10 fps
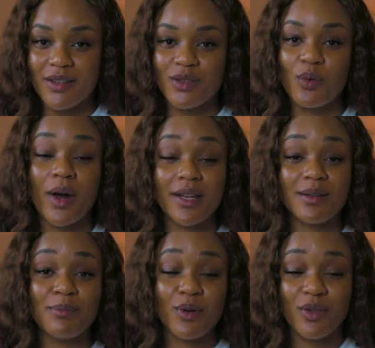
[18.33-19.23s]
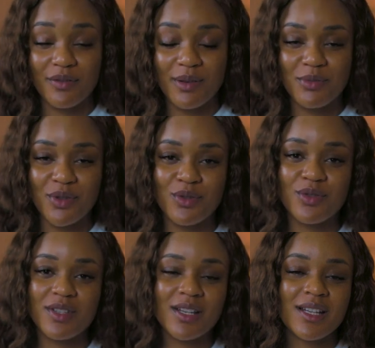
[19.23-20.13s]
So why did both of them
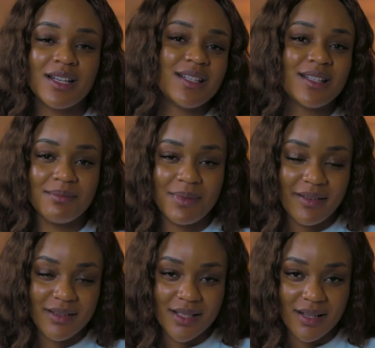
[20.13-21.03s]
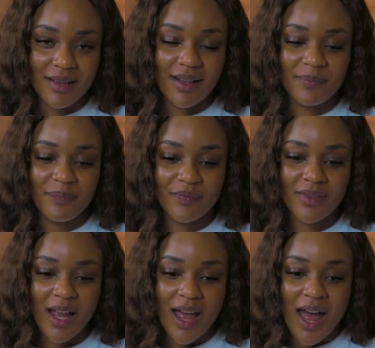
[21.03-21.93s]
choose to marry each other?
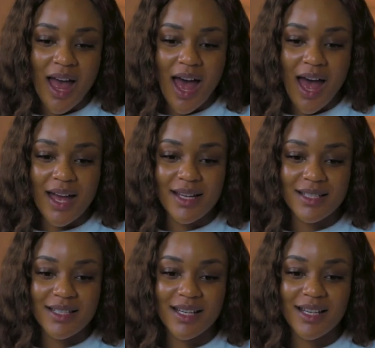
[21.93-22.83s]
And